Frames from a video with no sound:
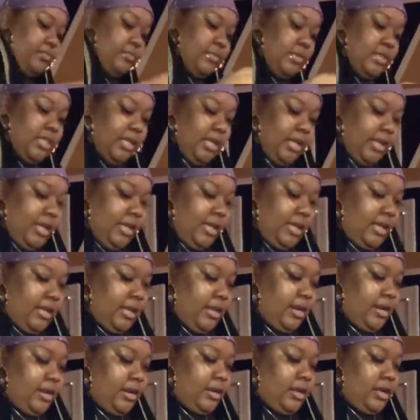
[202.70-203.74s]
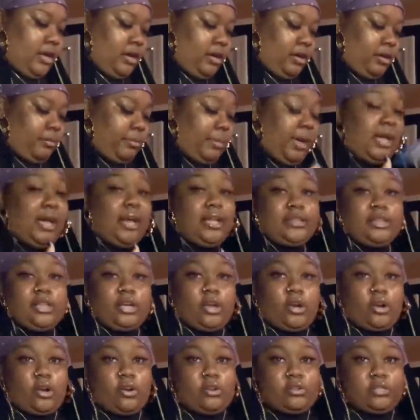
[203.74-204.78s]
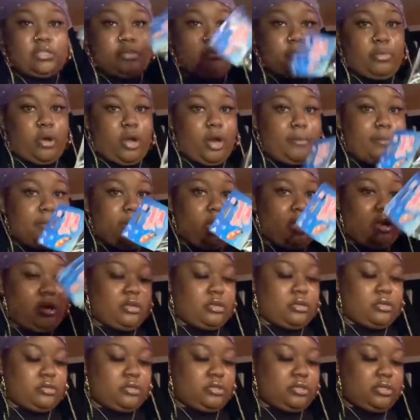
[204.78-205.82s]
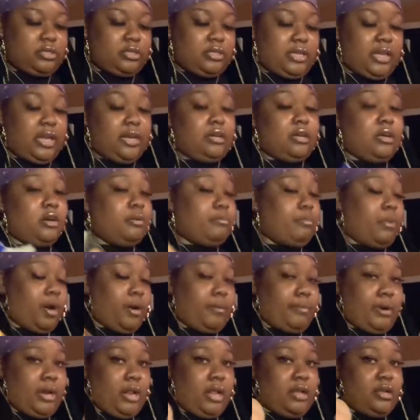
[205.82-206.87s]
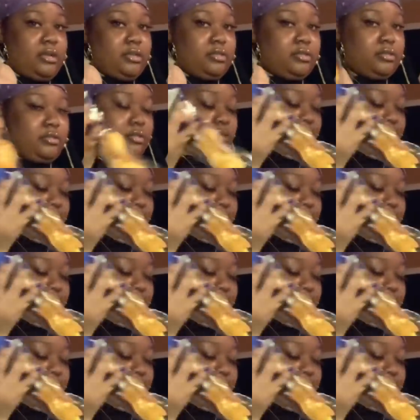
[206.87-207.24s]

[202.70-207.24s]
Then I got the girls some Barbie dolls. They love Barbie dolls,